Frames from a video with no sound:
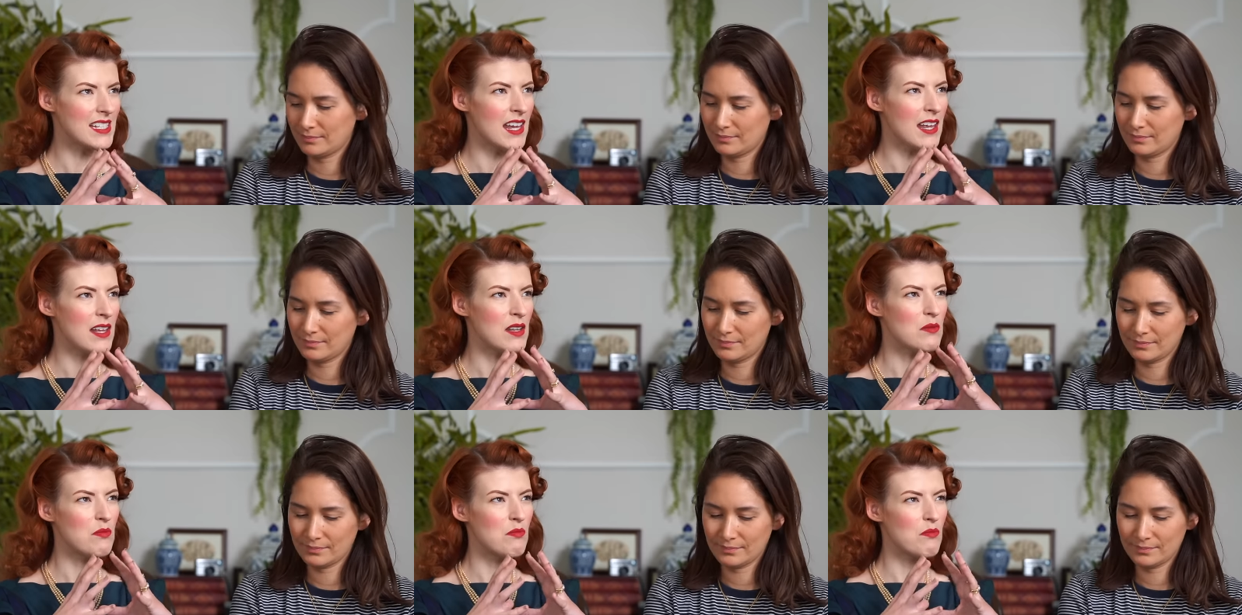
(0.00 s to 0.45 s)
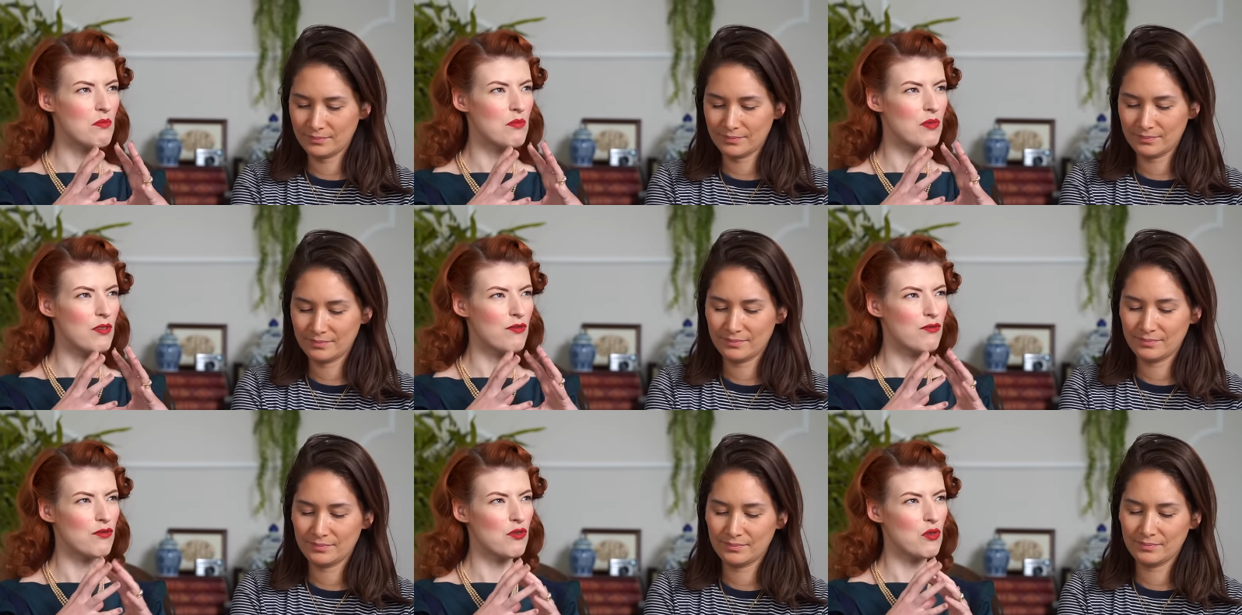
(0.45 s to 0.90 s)
Speaker 1: it
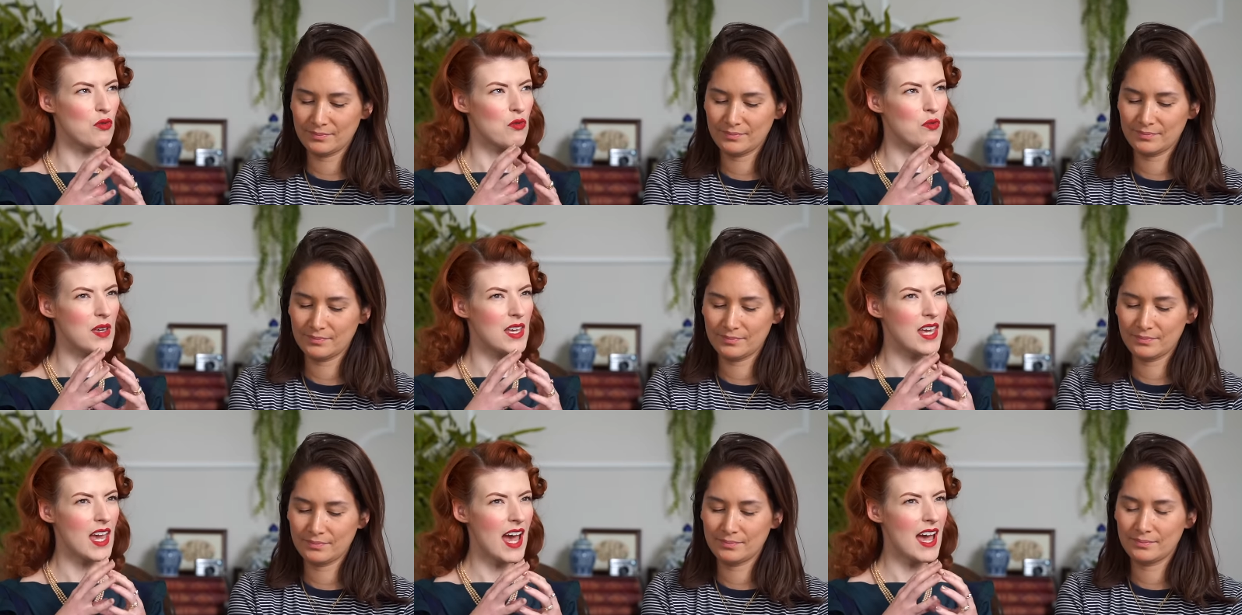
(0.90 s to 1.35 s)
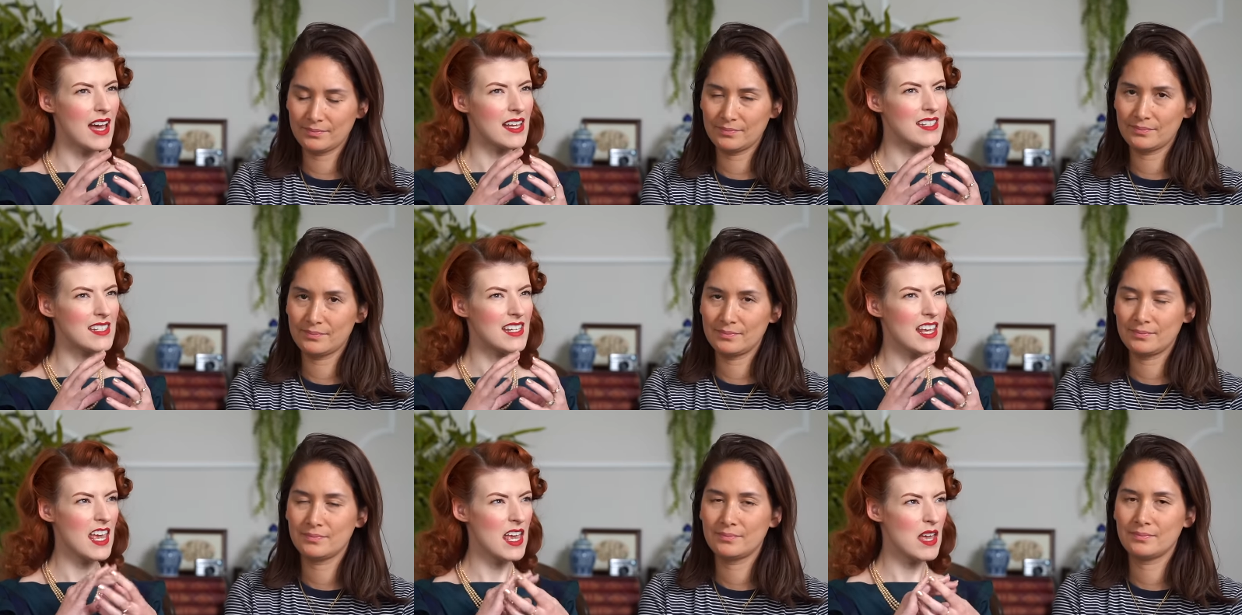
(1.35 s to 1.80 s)
before we
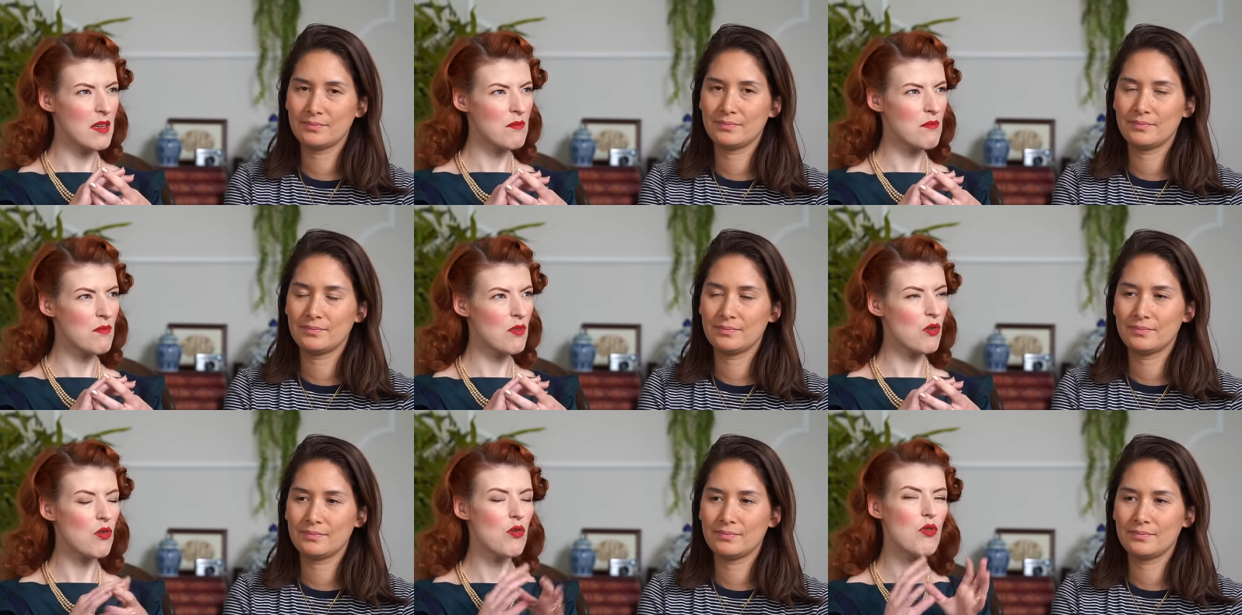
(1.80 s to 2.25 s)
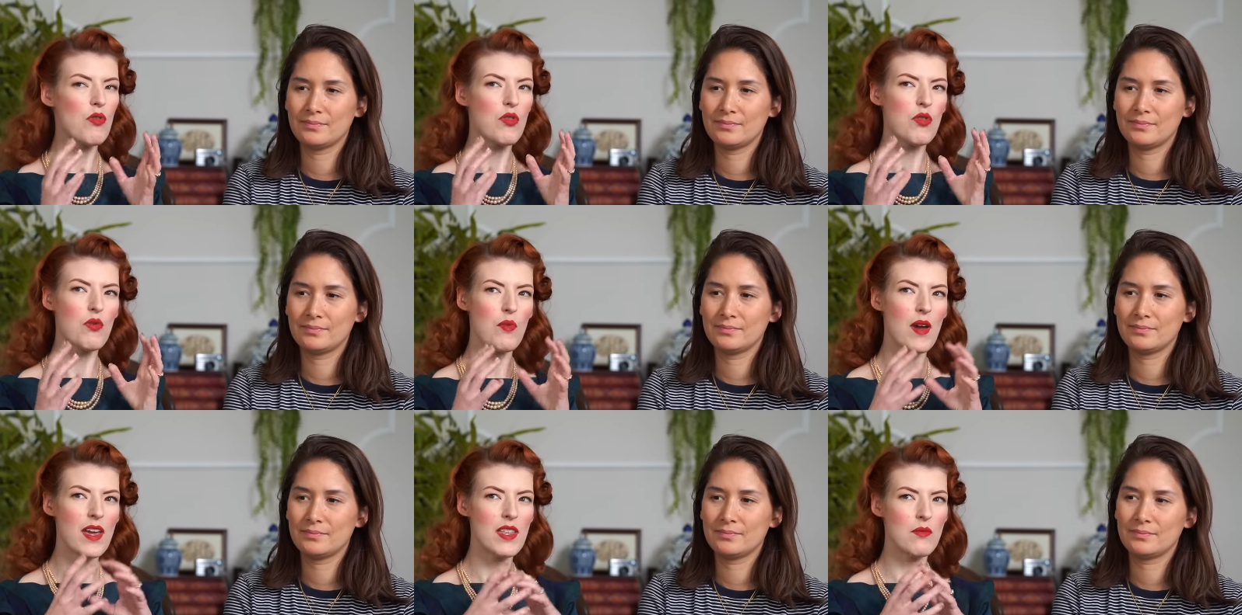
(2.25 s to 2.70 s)
had him or
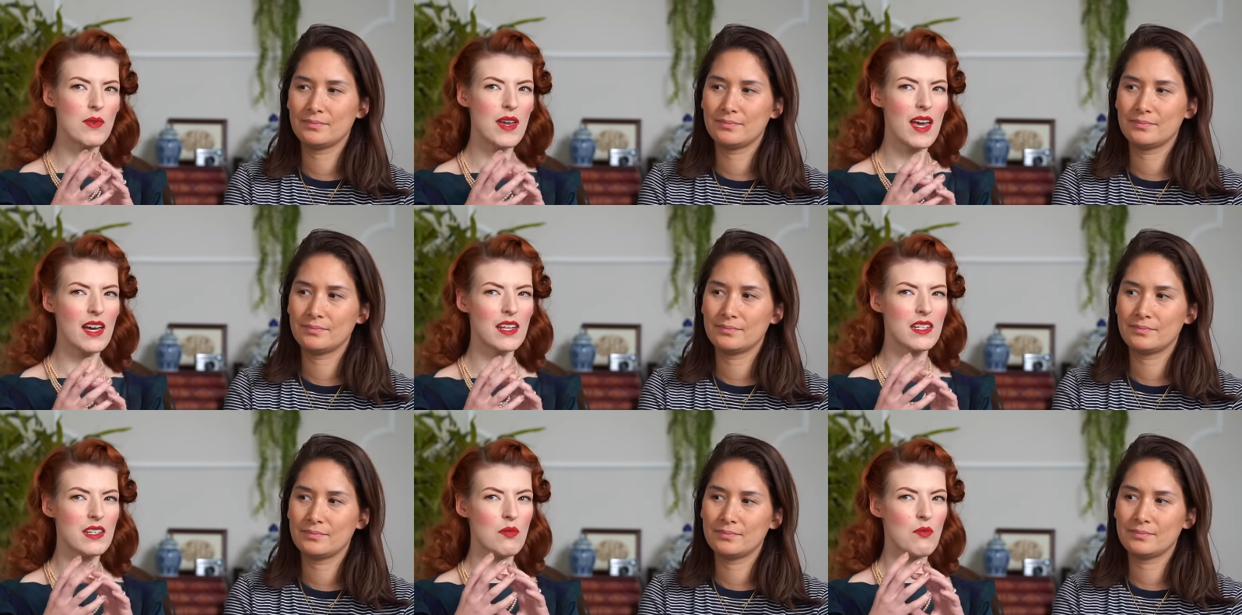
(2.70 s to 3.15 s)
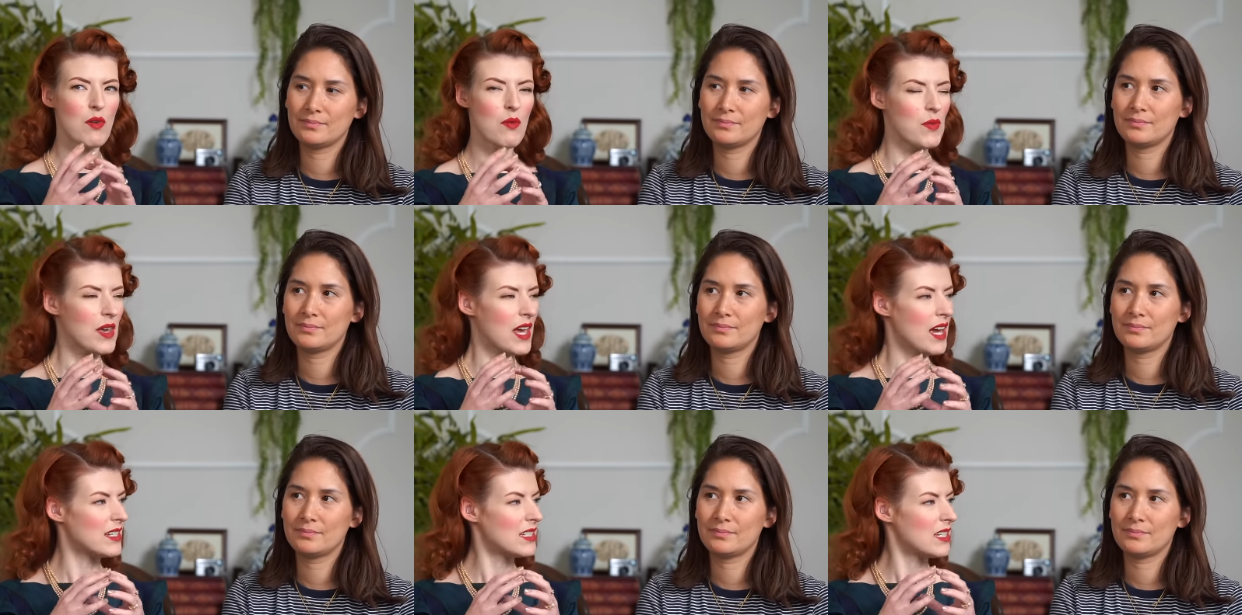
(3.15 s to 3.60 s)
the way that we had it when
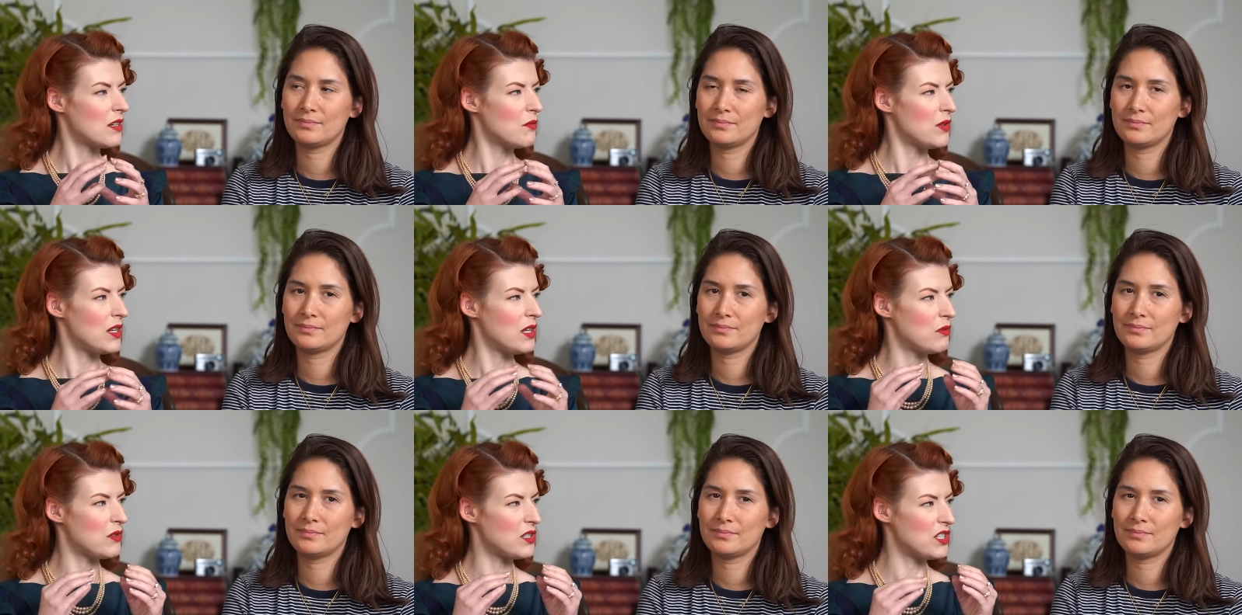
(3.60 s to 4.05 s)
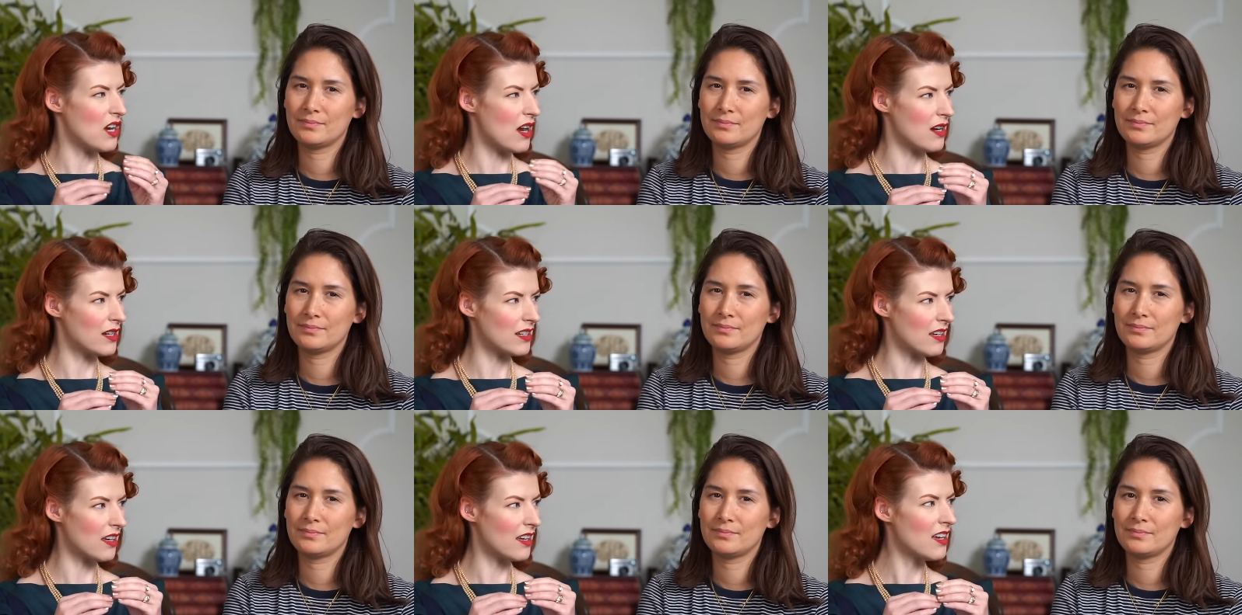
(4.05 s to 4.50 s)
we had him when he was
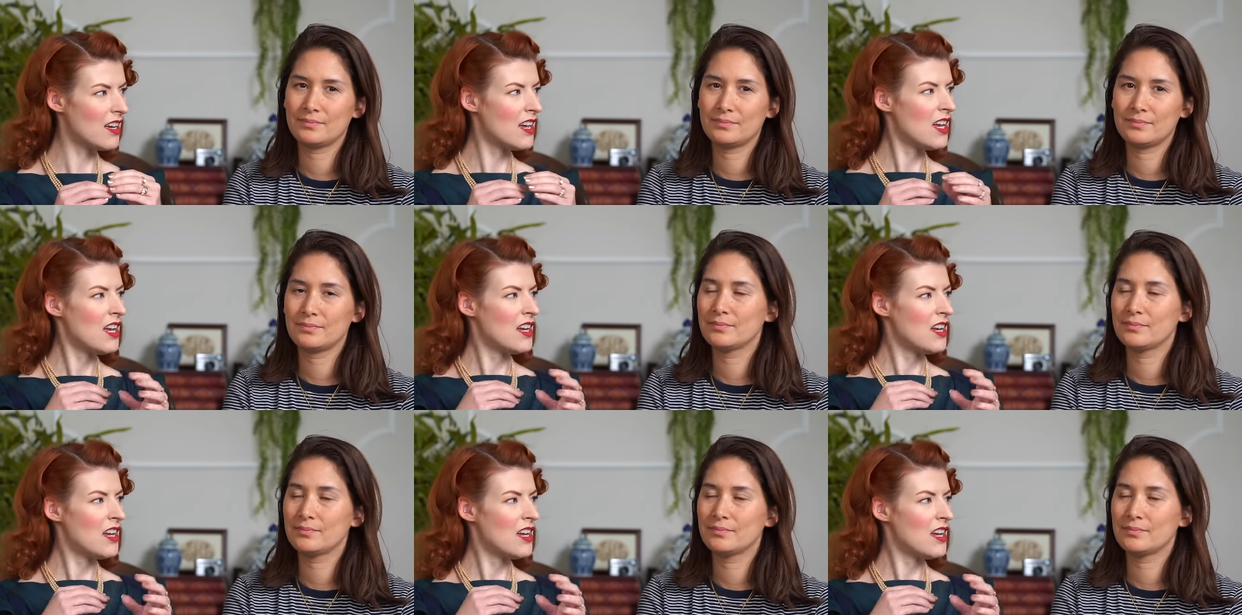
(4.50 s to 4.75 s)
younger.